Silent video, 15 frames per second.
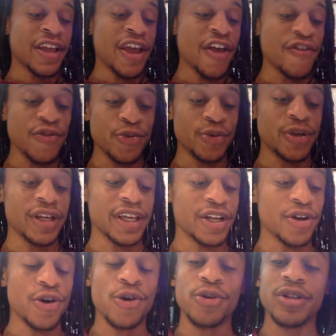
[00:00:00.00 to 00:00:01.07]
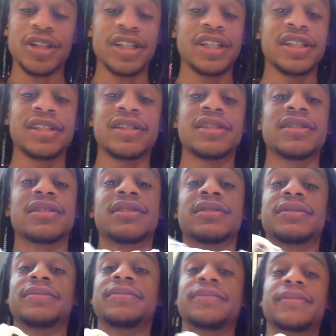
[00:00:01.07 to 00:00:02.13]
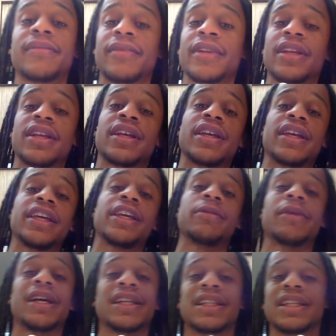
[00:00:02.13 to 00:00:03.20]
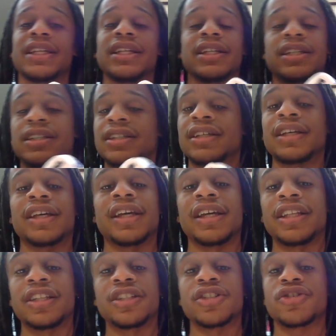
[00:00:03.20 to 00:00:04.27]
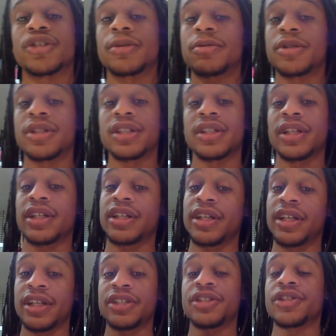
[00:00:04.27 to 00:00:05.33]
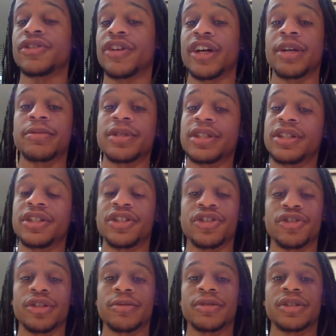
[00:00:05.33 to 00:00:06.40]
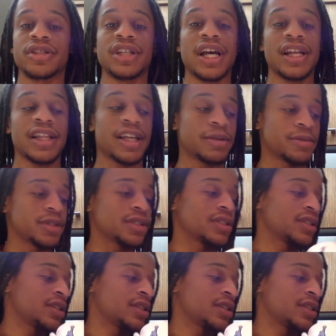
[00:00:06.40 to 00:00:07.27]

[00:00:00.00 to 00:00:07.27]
If you want to get a hold of these, eBay link in the description, Instagrams in the descriptions, holla at me.